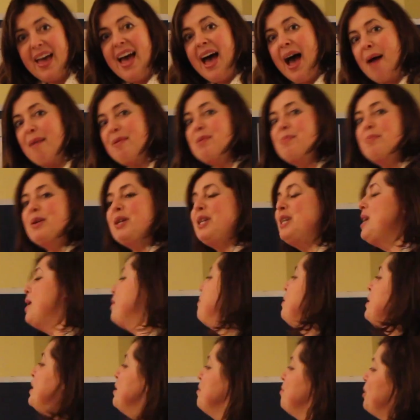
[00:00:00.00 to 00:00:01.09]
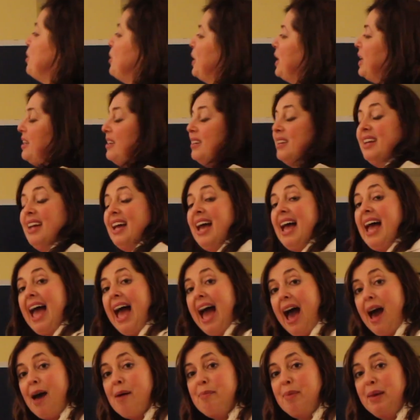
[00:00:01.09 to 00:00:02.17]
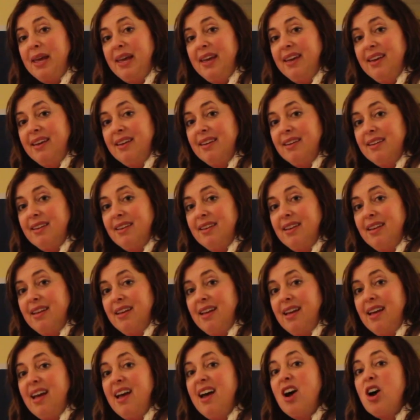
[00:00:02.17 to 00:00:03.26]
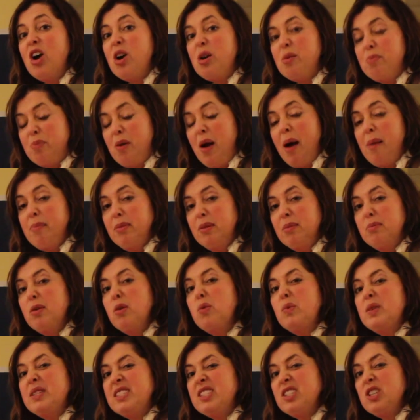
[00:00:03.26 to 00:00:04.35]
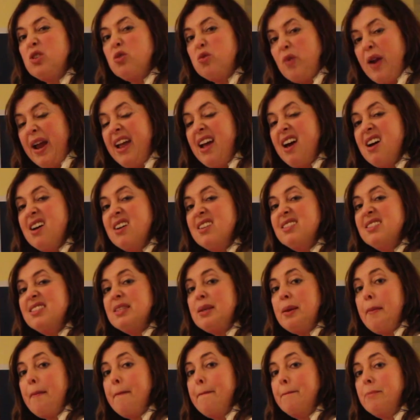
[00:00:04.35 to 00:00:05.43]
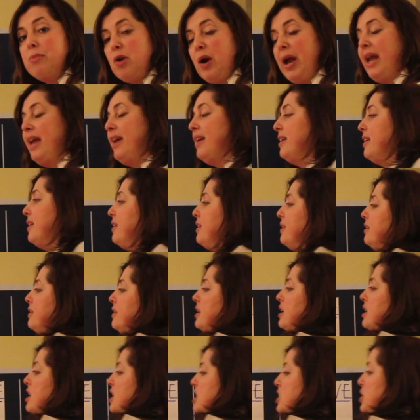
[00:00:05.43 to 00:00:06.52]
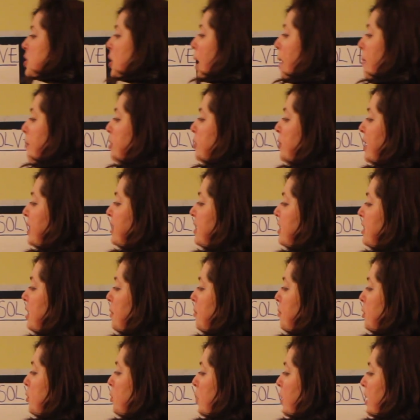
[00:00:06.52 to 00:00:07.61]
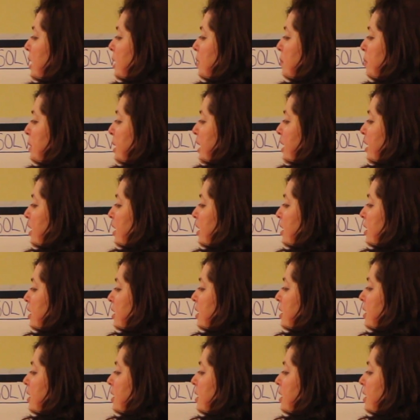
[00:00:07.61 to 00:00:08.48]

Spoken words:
I'm going to put it up on the board. Abby, her problem was crayons break. So I'm going to write the number 1 up here.